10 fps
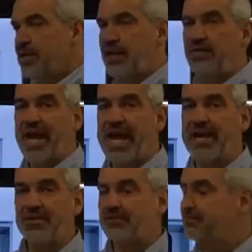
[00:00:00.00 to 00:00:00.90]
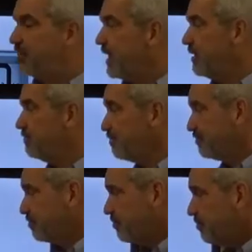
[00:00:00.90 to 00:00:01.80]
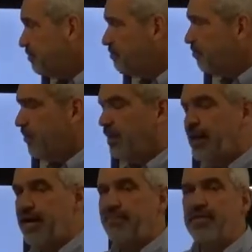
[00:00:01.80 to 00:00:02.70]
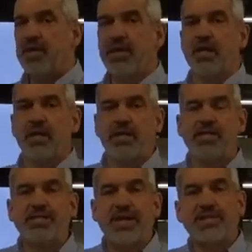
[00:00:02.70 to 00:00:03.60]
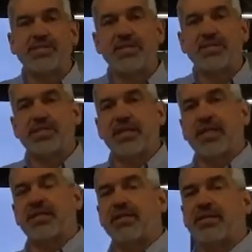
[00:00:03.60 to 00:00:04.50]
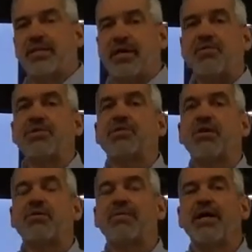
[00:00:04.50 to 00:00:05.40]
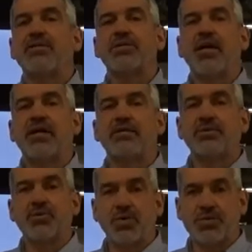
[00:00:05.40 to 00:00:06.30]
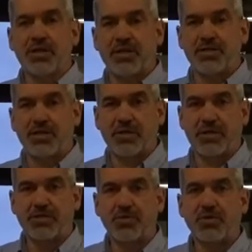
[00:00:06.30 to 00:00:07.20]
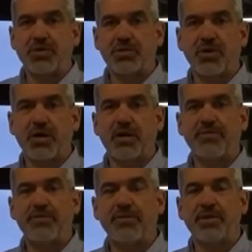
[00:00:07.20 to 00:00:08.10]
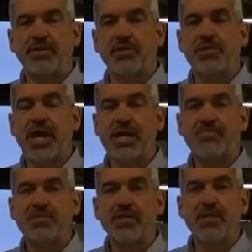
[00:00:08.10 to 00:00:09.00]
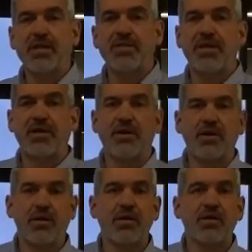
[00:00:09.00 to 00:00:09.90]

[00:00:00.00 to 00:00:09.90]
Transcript: on the handle, okay? Now, that's the disconnect. Now I want to talk about shorts in our circuit. There's two types. There are